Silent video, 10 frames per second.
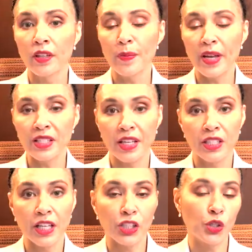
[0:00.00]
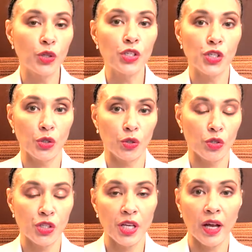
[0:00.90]
the best things that you can do
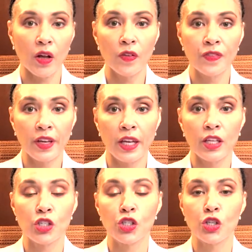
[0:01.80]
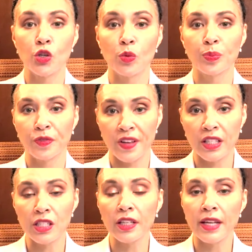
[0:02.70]
yourself is to
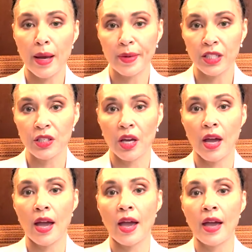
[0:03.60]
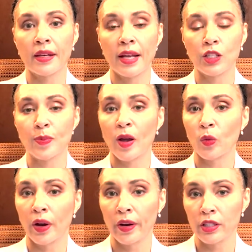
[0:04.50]
prevent sun damage, and that's by
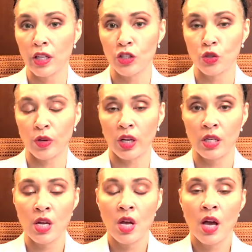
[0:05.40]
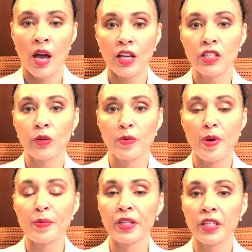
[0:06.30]
wearing sunscreen. I actually
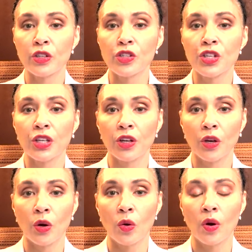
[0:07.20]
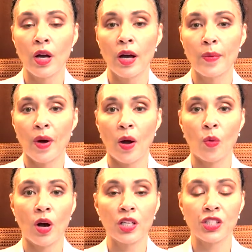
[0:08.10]
remember years ago, I
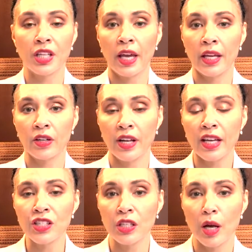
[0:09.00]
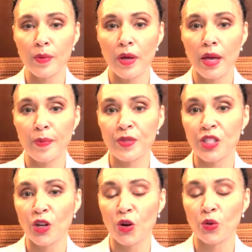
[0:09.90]
watched a Kardashian
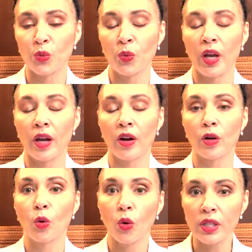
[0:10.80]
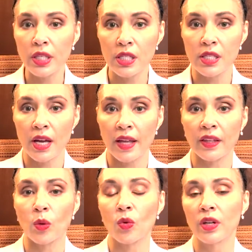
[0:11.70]
episode where Kourtney said
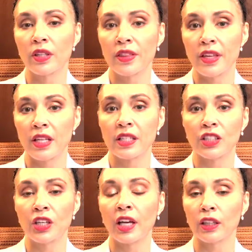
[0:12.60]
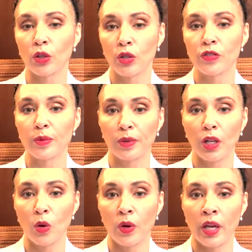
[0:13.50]
that one of the things that she had learned from
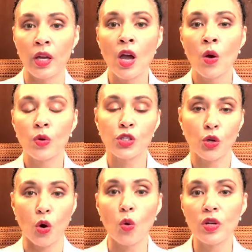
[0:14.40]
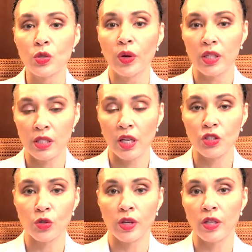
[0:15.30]
Khloe was to always wear
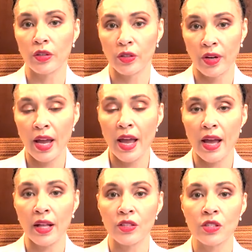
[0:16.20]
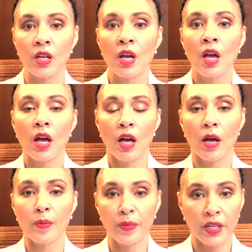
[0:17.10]
sunscreen on your hands
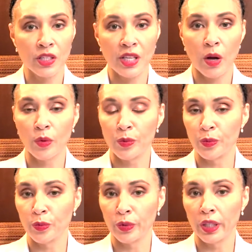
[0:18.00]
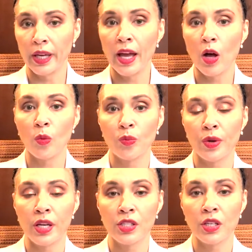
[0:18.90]
because that would really help
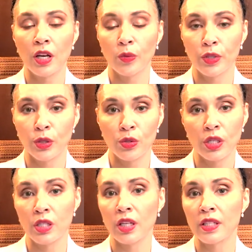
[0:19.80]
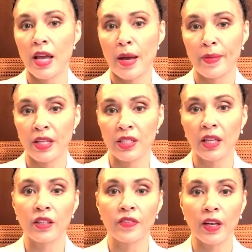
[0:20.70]
with reducing sun damage
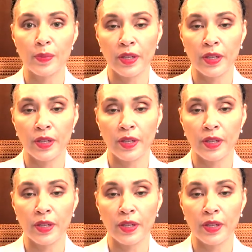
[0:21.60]
and developing